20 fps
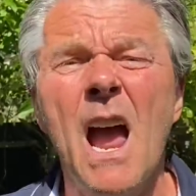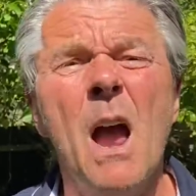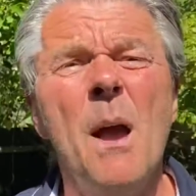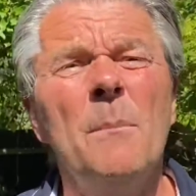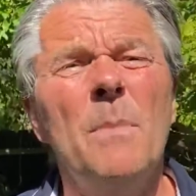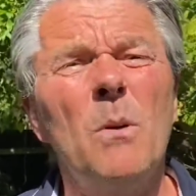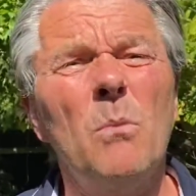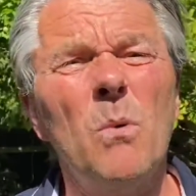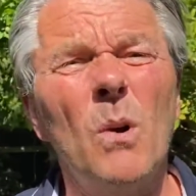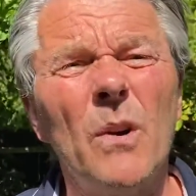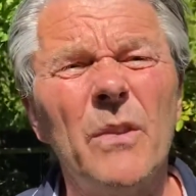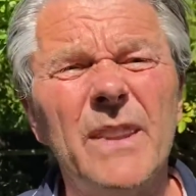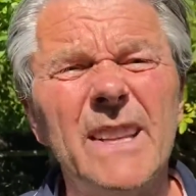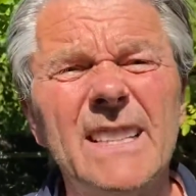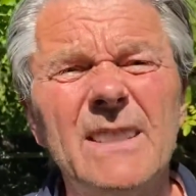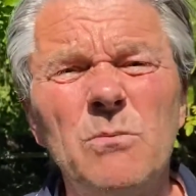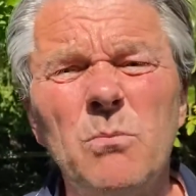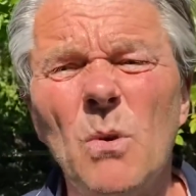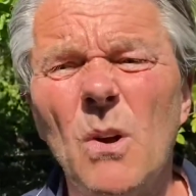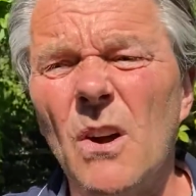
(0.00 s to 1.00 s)
But what
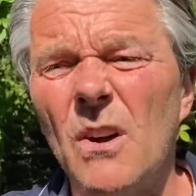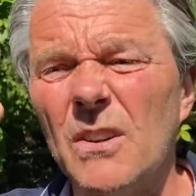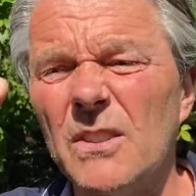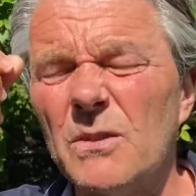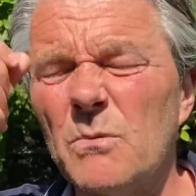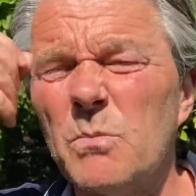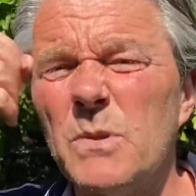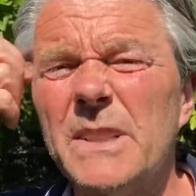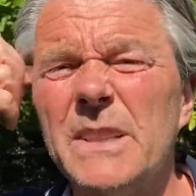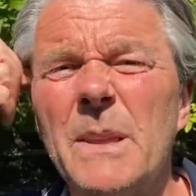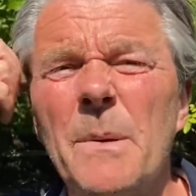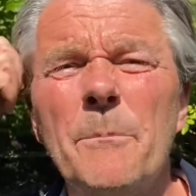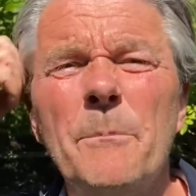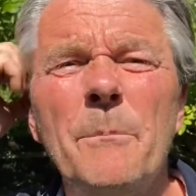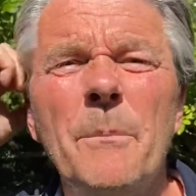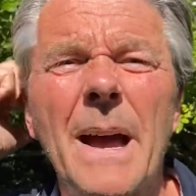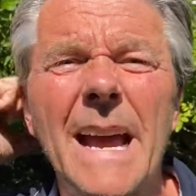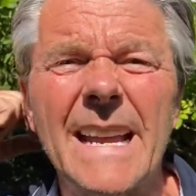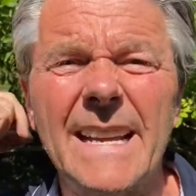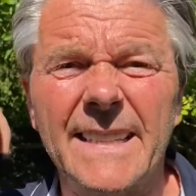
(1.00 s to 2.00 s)
this was the
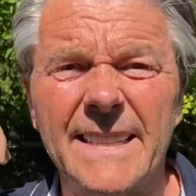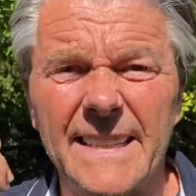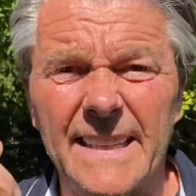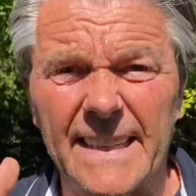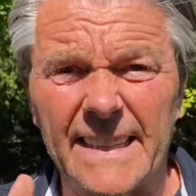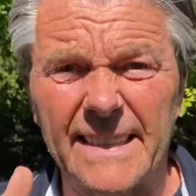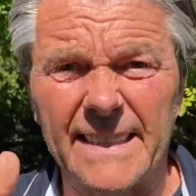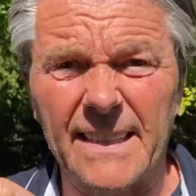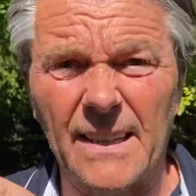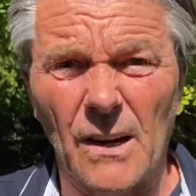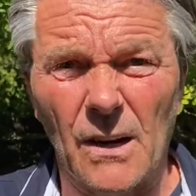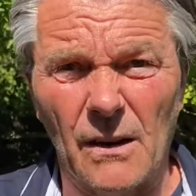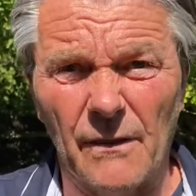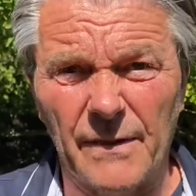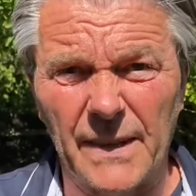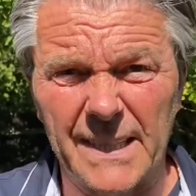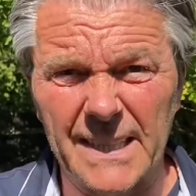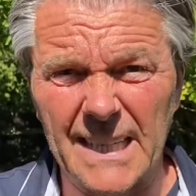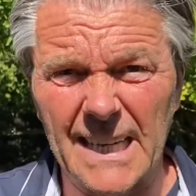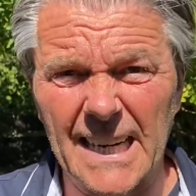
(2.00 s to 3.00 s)
basis of
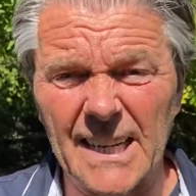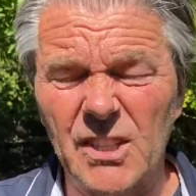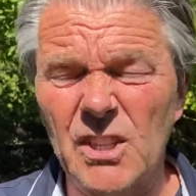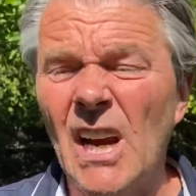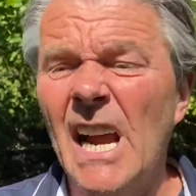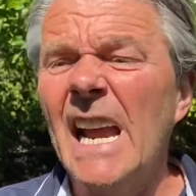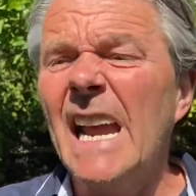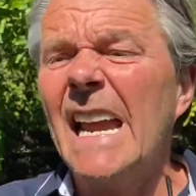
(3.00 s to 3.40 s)
a dish.